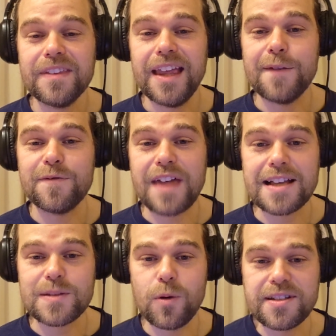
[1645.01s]
if
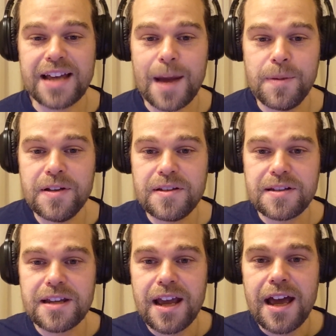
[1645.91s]
that's what's happened,